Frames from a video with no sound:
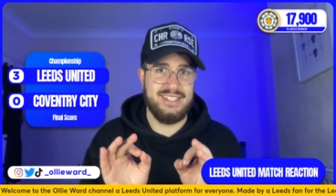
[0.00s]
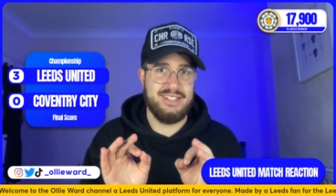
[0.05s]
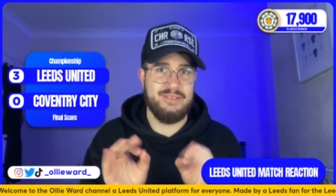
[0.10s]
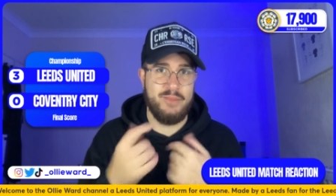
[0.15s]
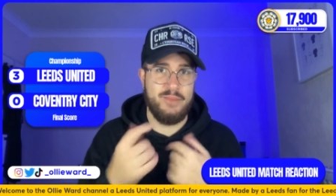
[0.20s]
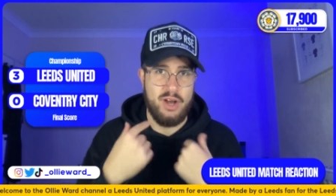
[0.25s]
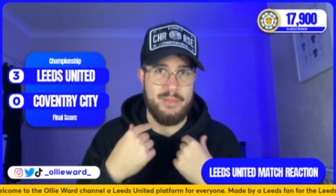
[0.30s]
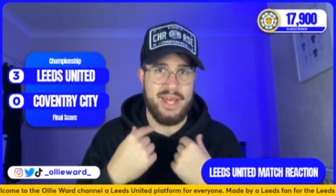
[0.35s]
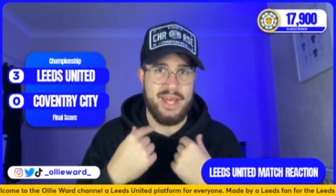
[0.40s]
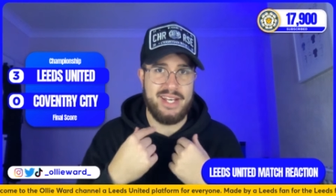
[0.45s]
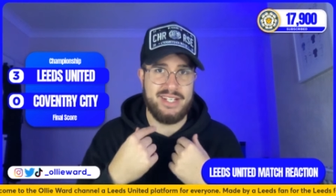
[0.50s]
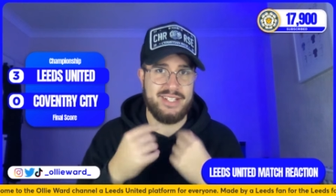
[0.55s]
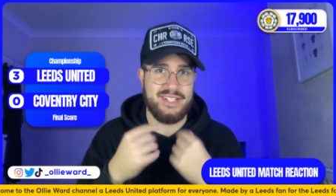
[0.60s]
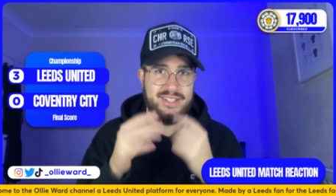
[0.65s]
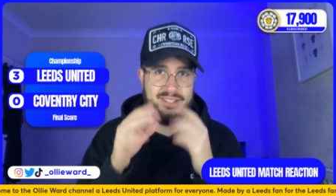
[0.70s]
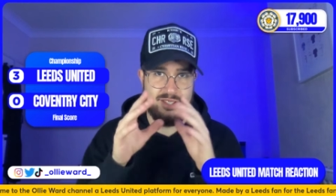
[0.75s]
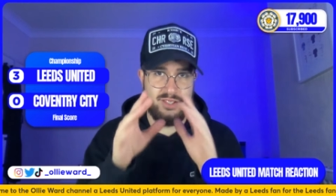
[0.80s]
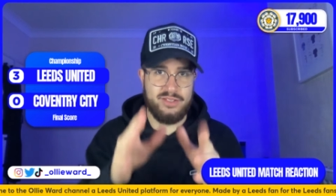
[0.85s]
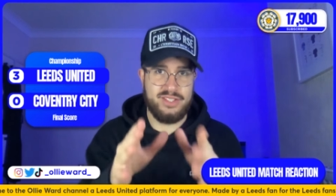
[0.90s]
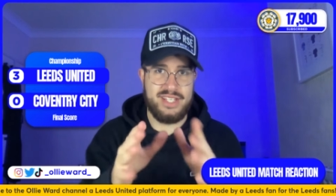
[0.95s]
My
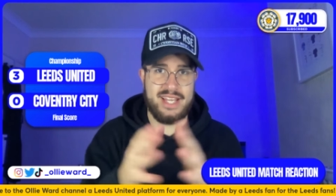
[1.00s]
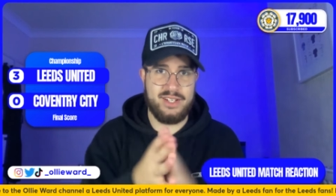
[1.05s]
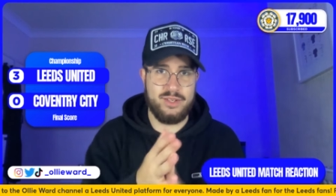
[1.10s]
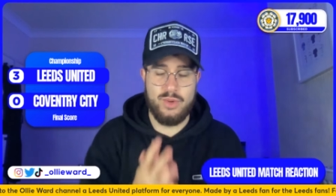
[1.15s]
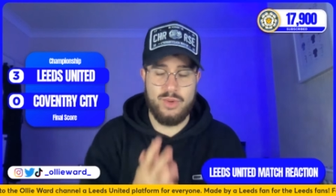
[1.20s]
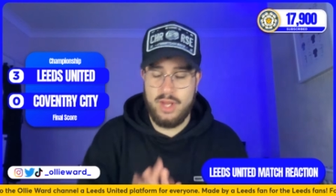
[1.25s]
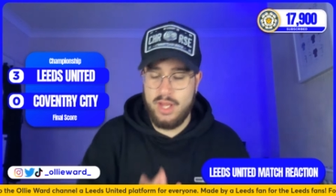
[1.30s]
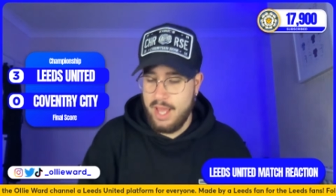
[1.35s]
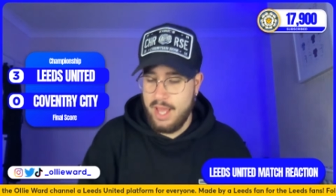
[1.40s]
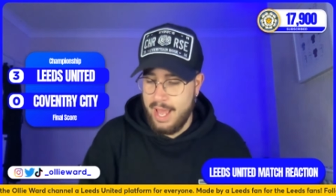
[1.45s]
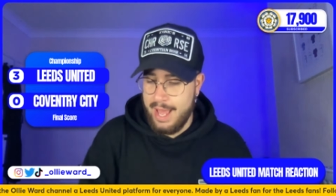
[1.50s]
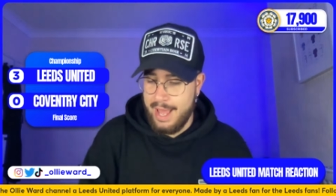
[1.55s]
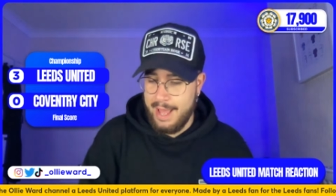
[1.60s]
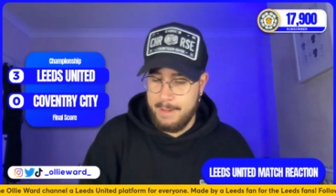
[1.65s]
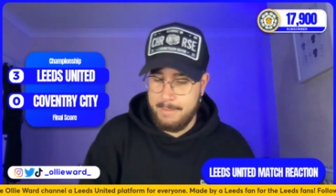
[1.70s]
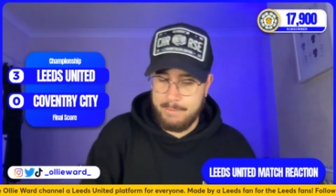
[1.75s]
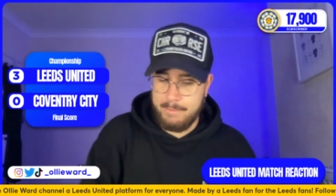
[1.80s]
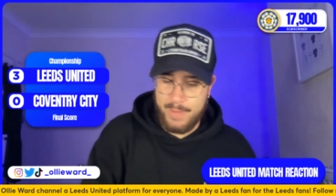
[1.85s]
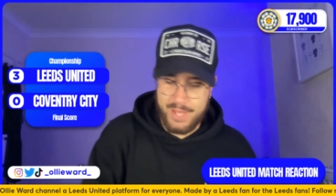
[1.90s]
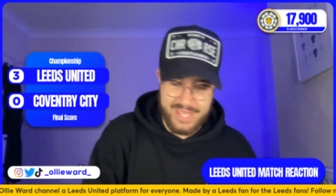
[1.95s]
manager, not Daniel.
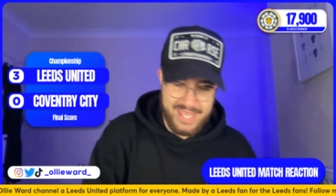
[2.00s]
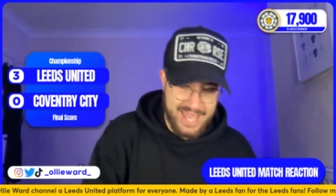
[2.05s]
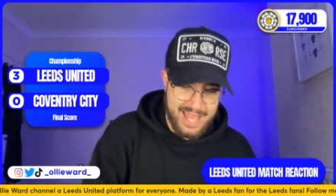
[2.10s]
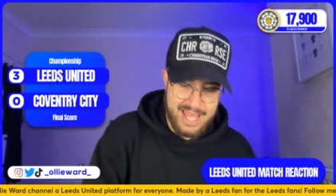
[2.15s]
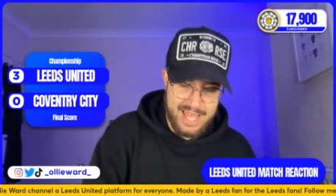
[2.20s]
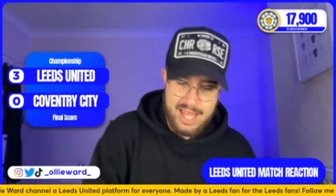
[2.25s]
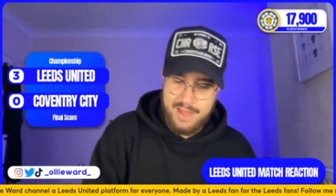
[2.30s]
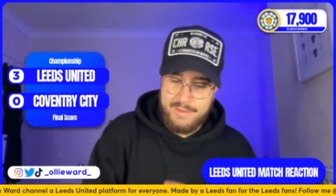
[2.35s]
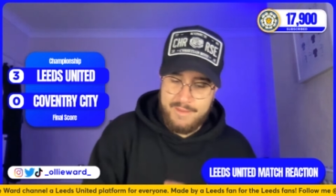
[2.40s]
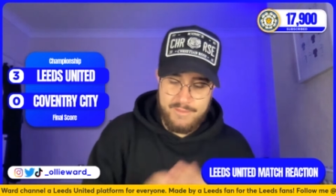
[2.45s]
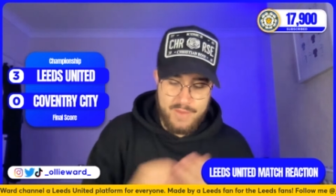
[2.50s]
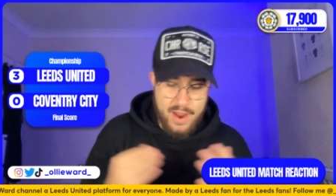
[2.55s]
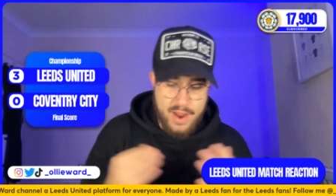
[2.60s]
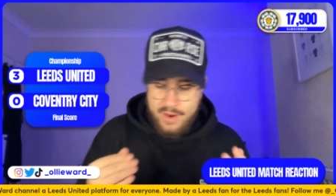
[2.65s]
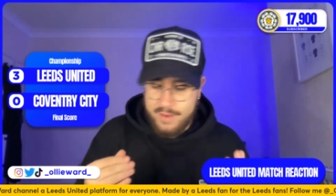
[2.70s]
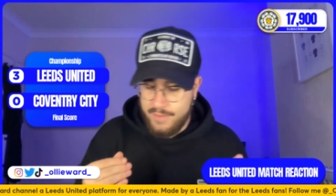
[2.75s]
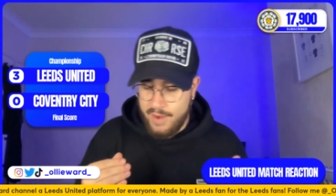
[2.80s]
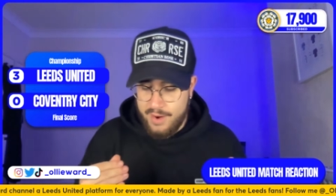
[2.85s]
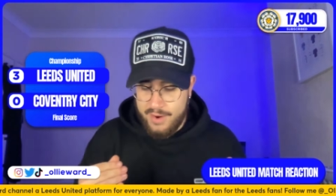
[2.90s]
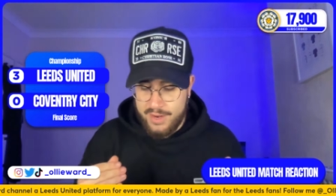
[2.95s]
Um, but yeah,
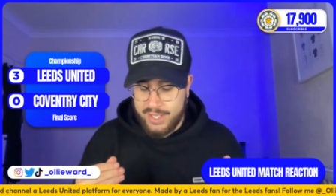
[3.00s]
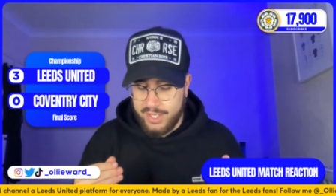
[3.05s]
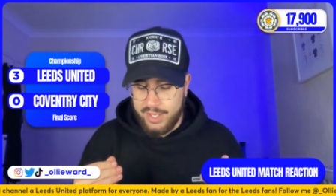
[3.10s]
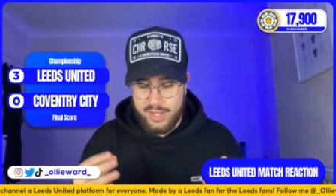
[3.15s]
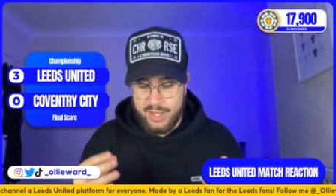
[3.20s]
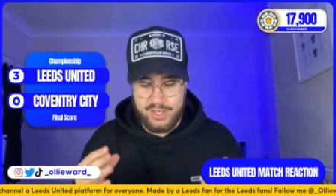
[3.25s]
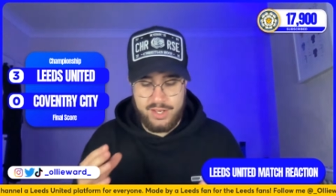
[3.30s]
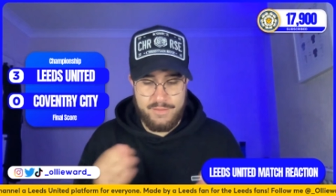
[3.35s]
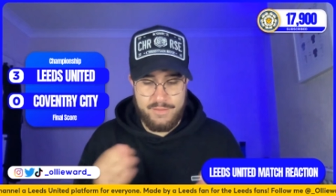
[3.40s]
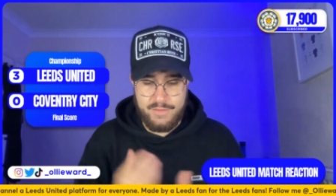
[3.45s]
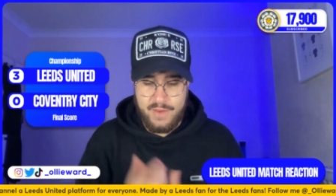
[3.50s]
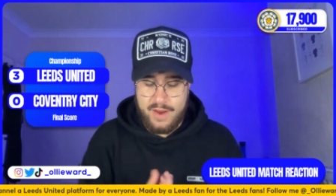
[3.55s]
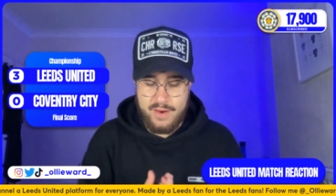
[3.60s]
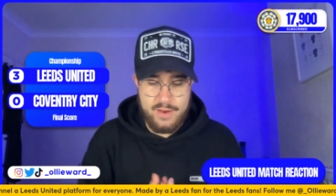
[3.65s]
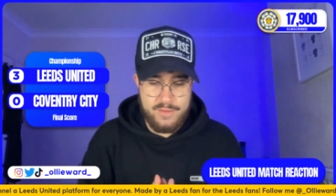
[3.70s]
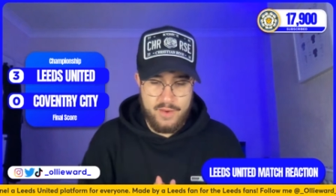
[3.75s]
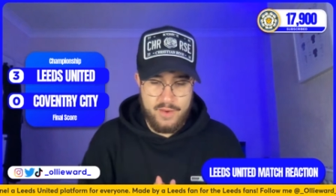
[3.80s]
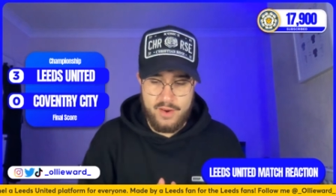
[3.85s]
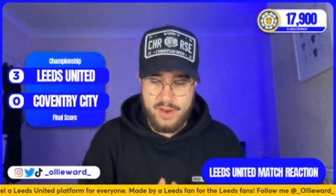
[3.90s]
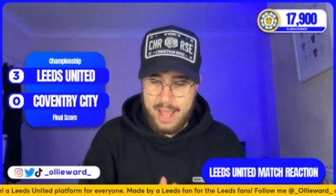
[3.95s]
very, very good.
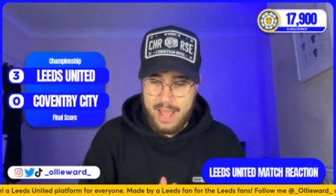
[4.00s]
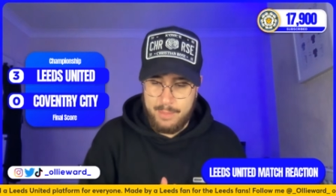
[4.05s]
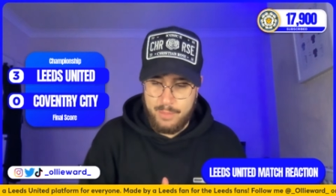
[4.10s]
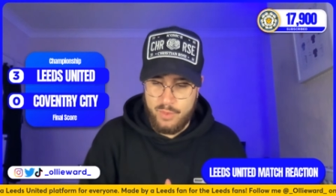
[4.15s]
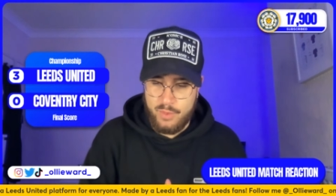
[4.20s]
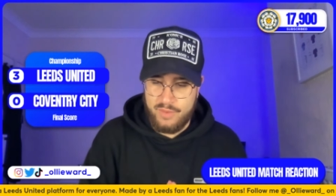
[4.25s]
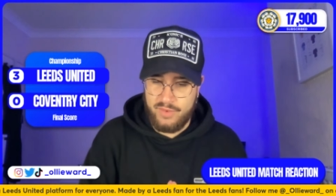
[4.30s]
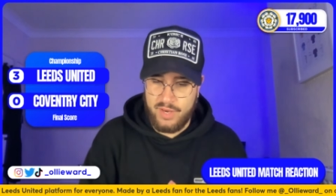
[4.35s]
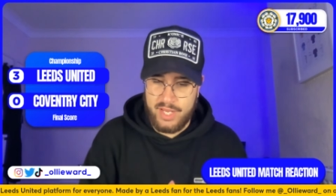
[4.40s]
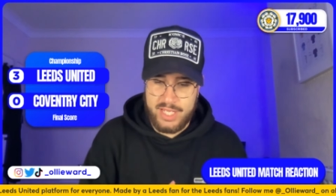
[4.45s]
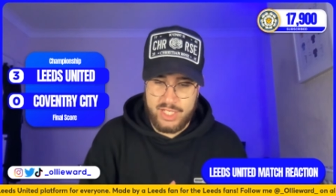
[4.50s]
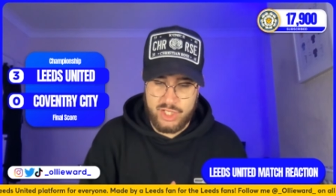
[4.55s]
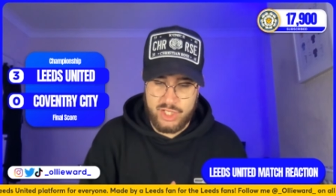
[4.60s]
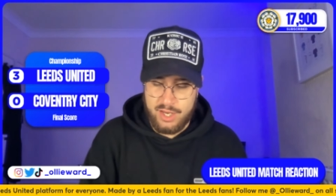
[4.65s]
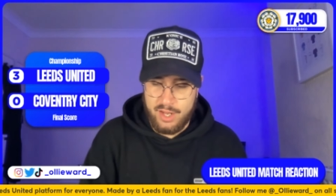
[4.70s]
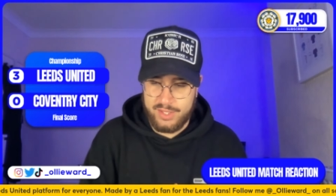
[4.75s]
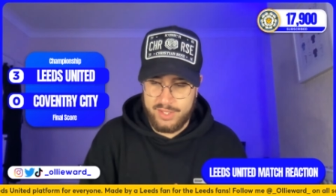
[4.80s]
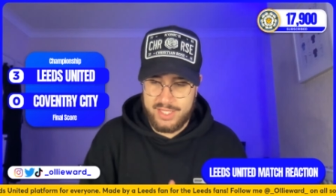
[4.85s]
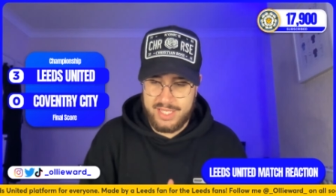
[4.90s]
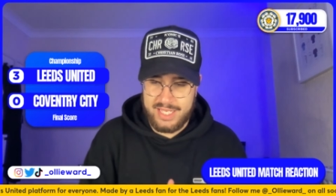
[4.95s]
Very, very happy with Leeds
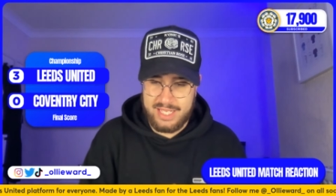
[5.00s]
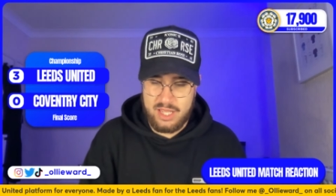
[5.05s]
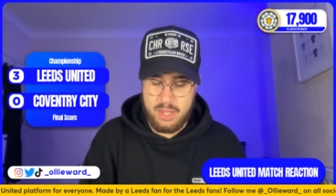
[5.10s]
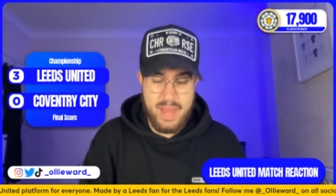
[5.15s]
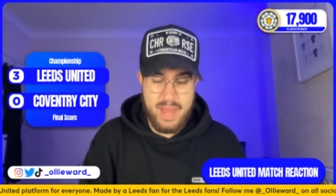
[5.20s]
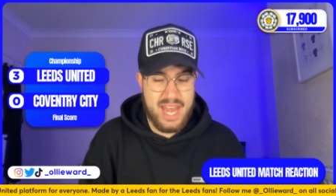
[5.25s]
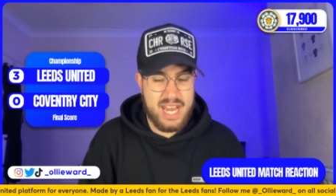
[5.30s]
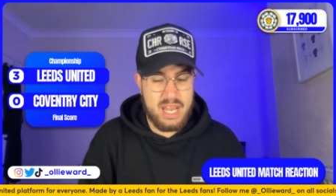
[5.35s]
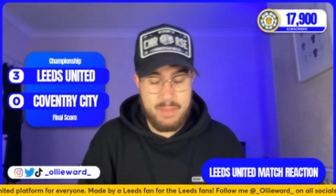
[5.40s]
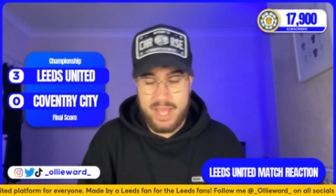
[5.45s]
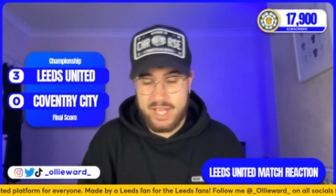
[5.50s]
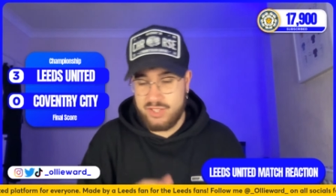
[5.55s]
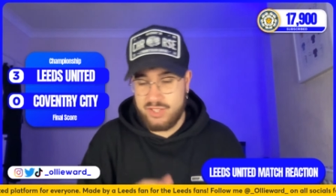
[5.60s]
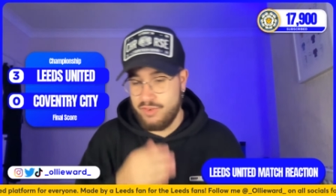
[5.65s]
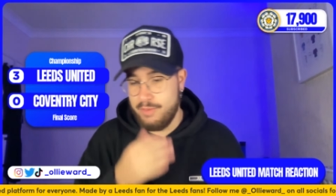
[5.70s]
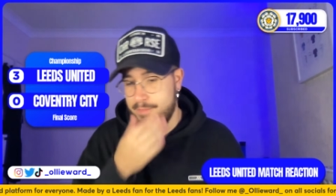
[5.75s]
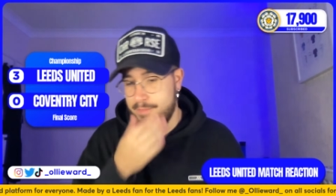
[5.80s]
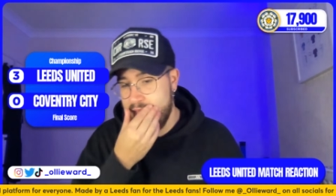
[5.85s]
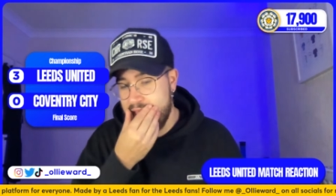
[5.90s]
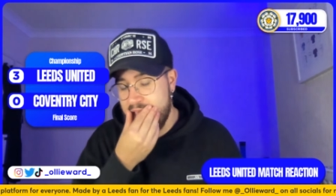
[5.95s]
United. The man of the match
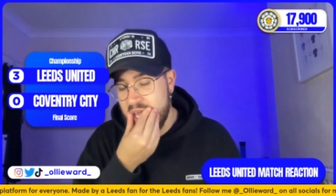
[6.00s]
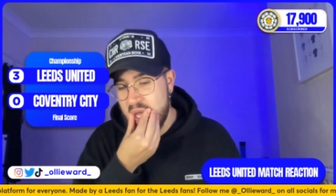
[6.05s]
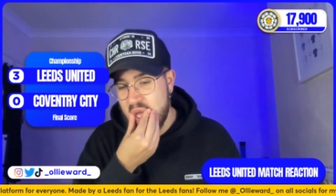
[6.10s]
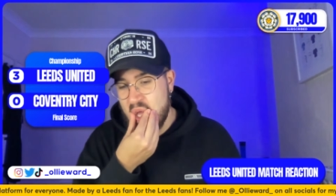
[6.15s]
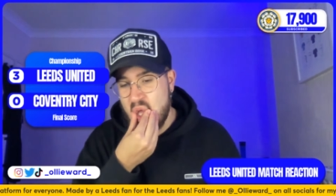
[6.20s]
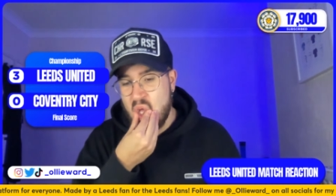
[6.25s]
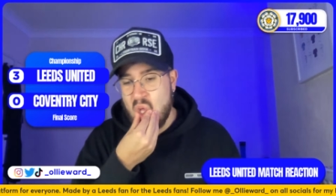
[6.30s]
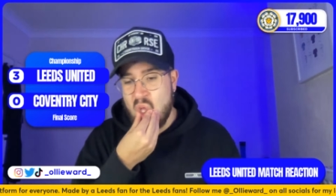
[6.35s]
for me